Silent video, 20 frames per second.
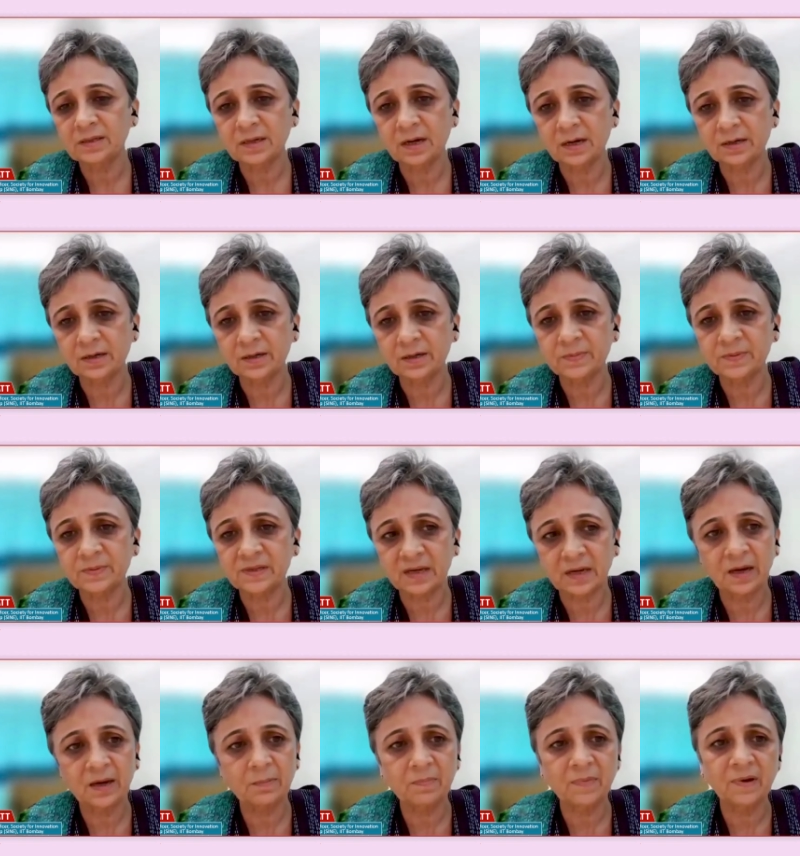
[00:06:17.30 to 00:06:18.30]
startups
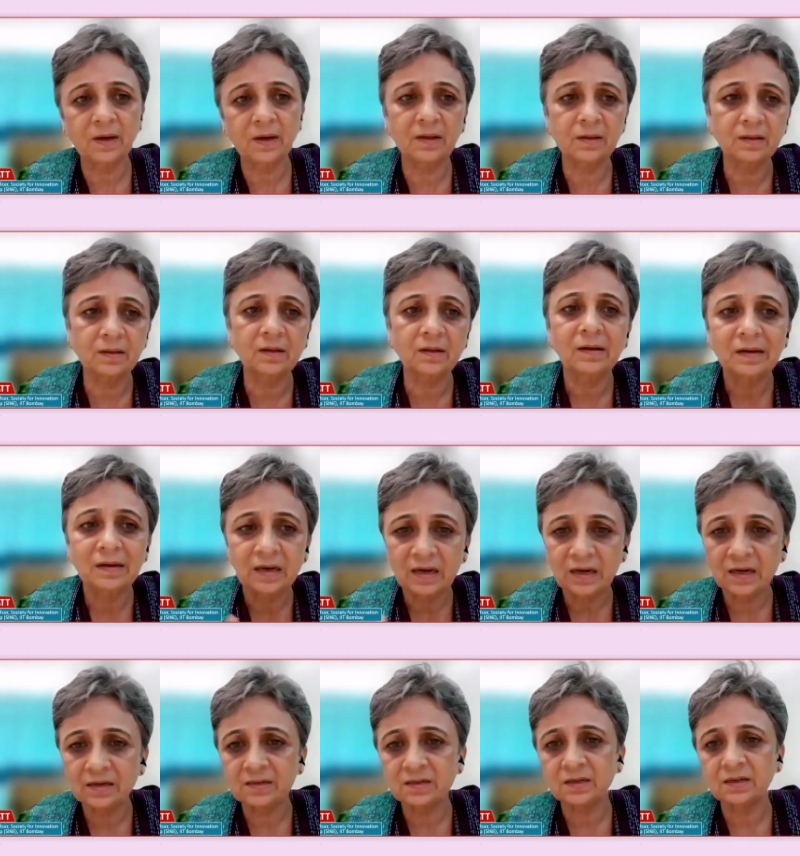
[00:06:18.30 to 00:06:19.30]
came in
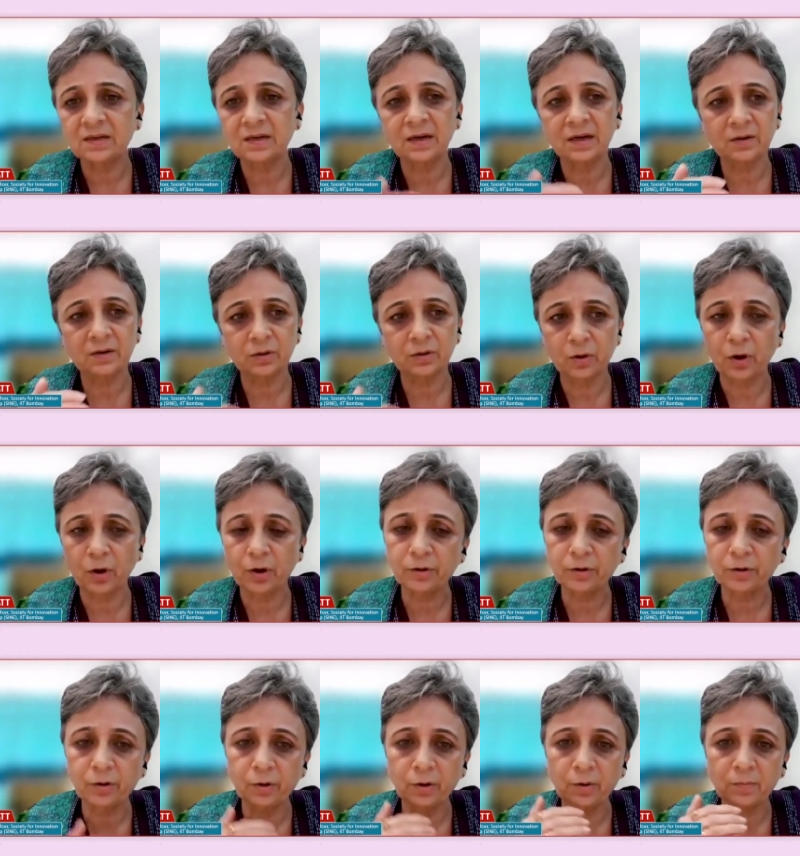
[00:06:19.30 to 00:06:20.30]

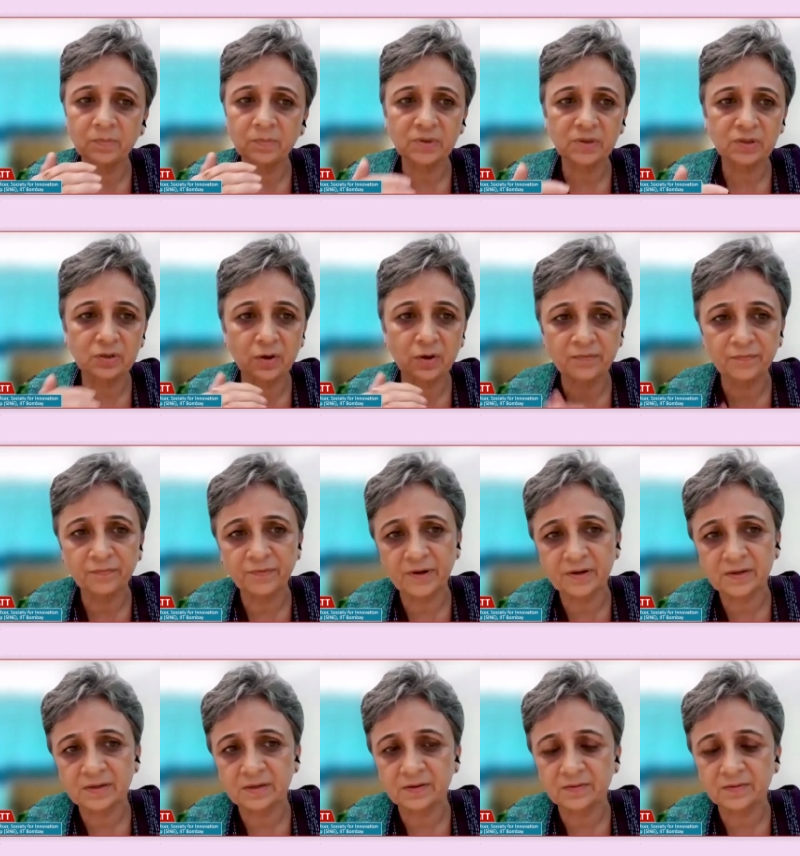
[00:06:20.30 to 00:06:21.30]
internet.com,
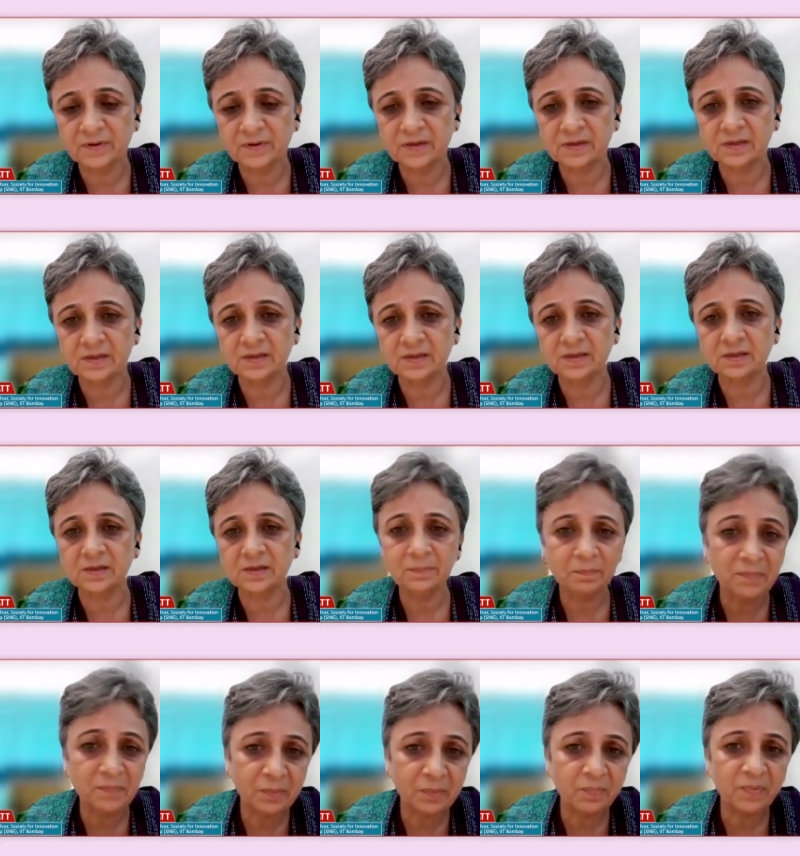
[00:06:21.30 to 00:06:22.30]
software services,
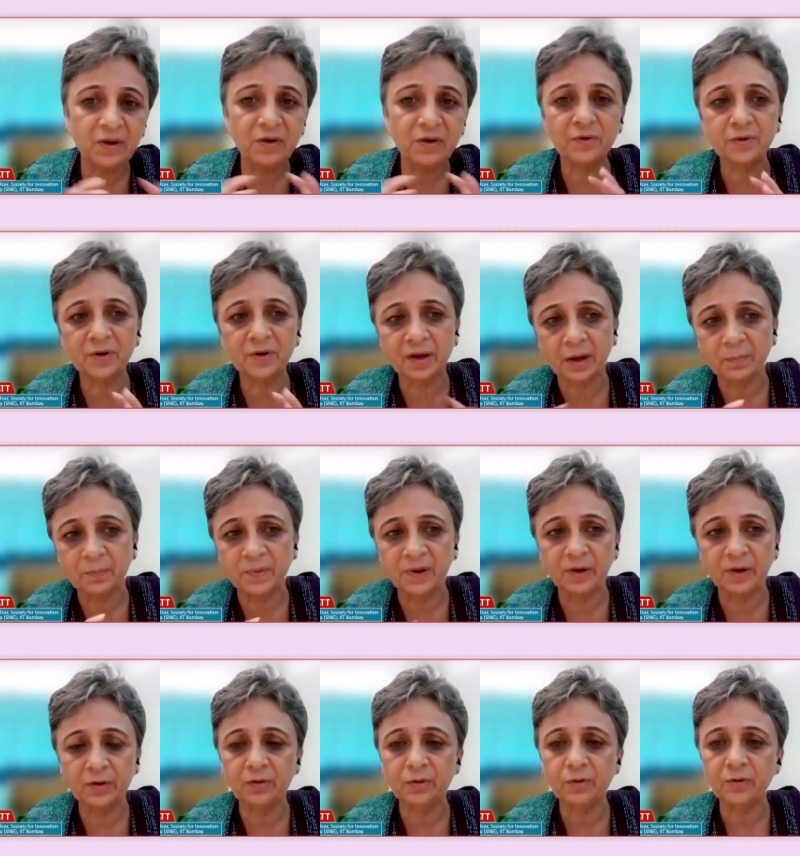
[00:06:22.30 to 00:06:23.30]
BPO,
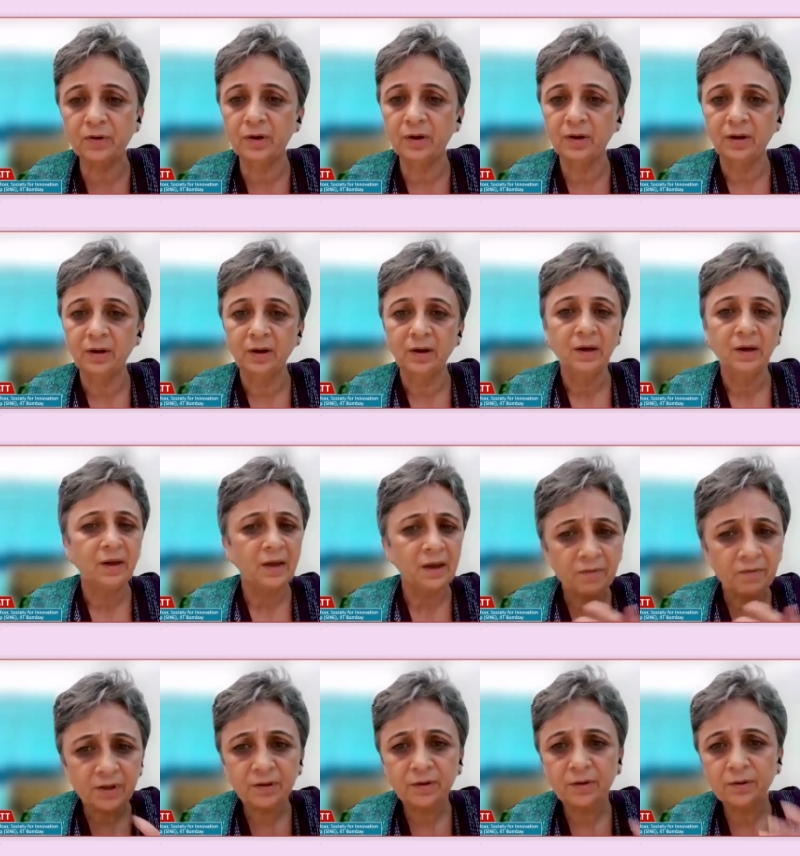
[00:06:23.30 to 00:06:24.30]
KPO.
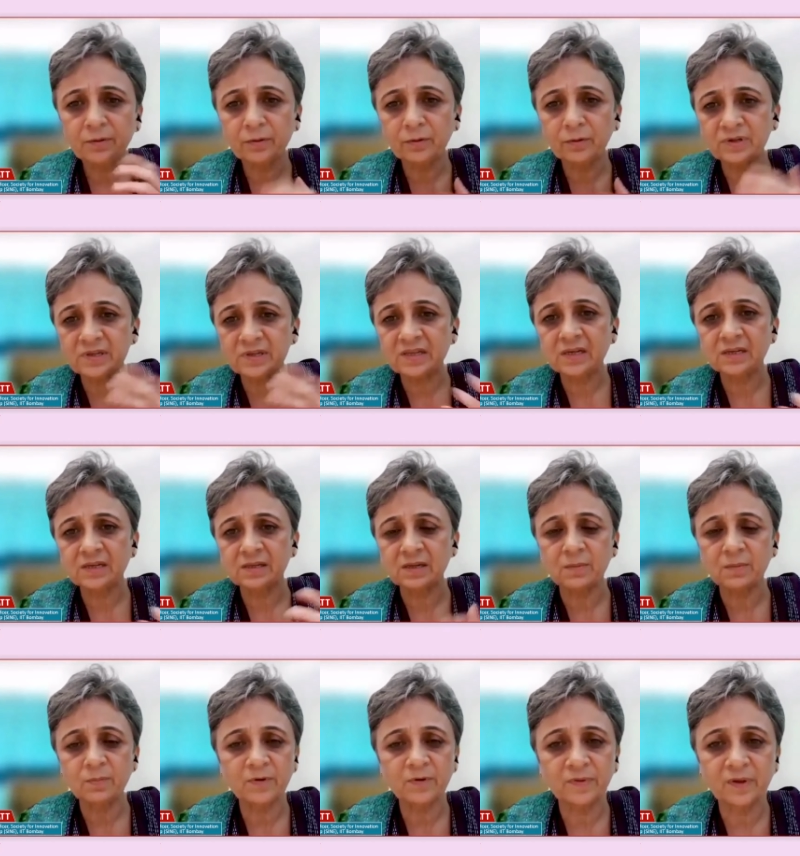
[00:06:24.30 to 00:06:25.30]
Even you could see
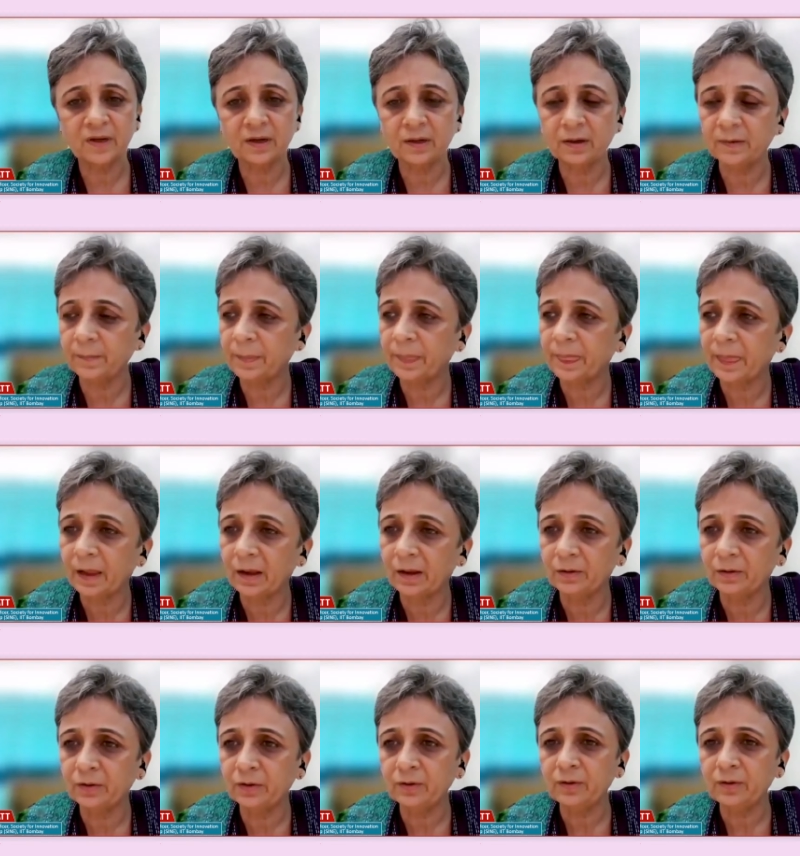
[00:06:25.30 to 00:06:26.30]
some of the,
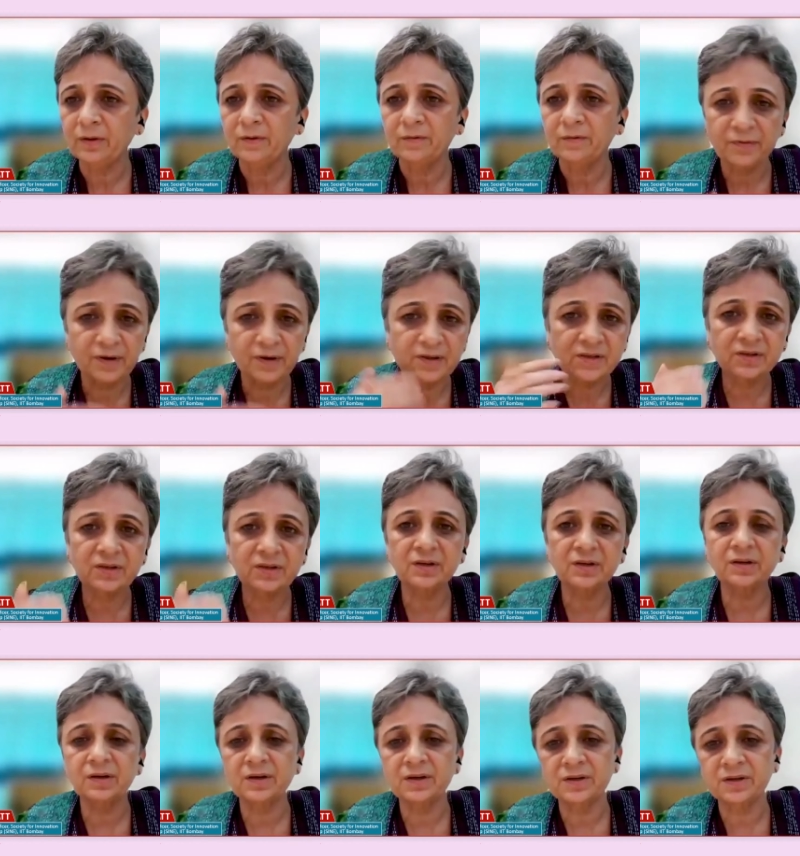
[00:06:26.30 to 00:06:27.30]
you know, first
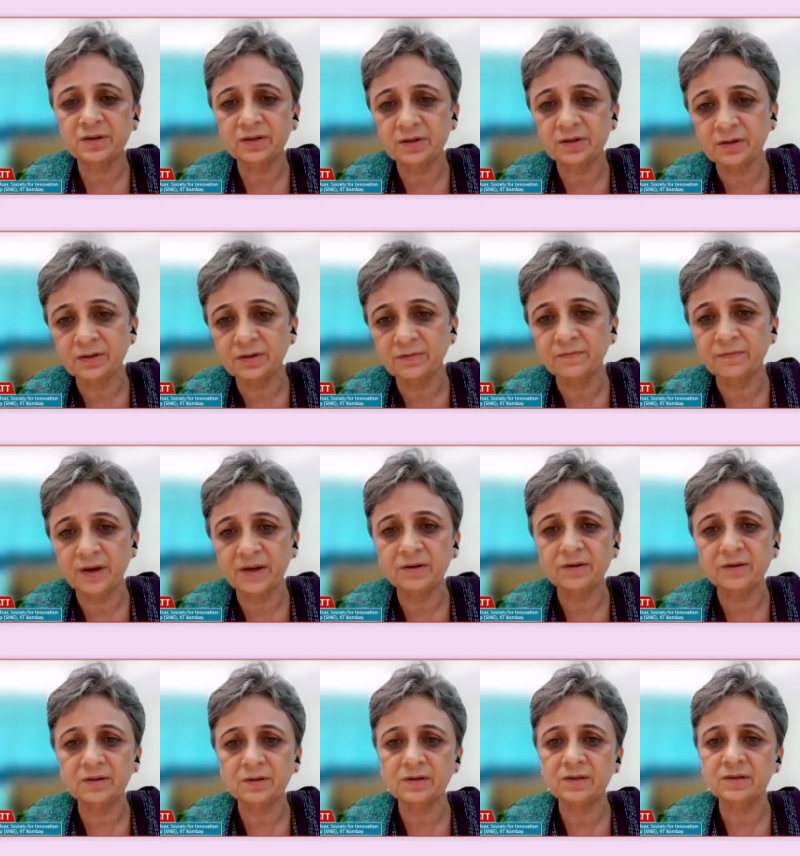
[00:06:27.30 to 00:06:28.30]
generation
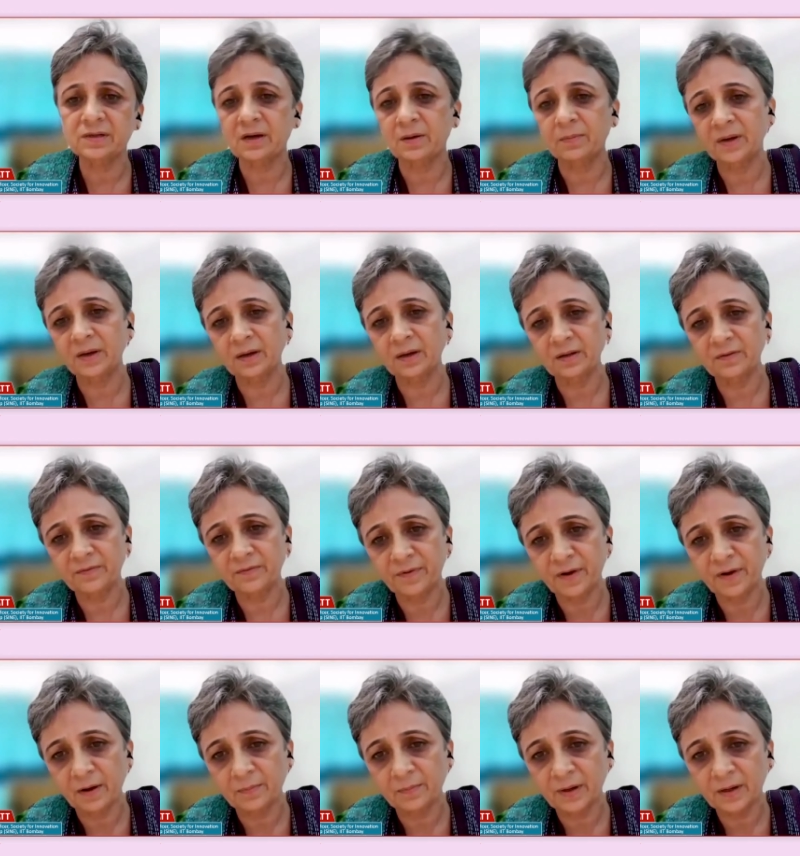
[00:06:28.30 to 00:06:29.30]
ventures coming in
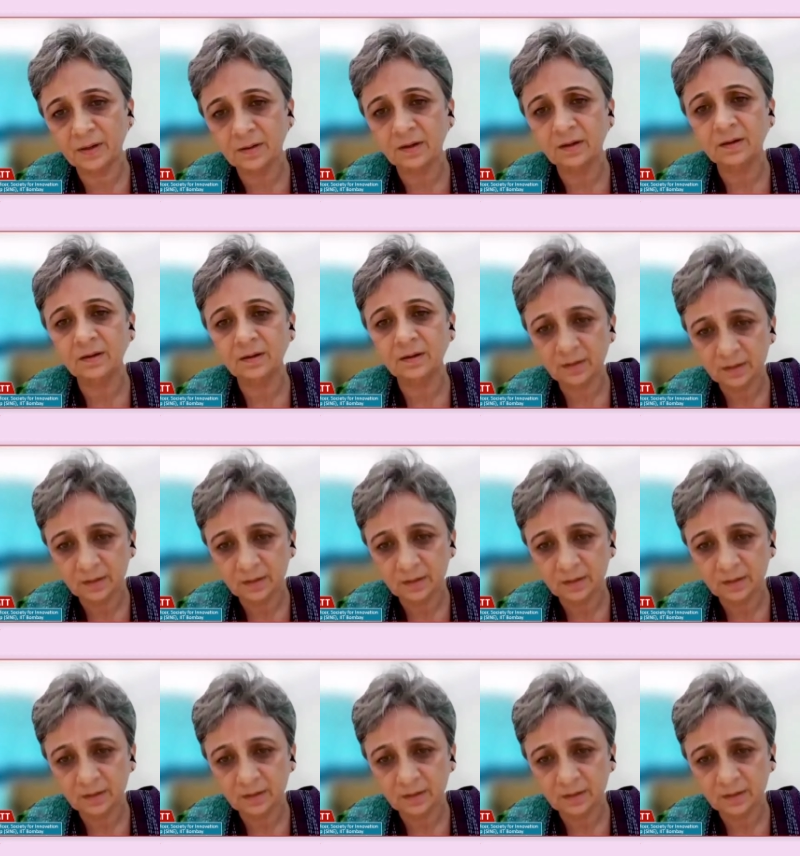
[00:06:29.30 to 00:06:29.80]
pharma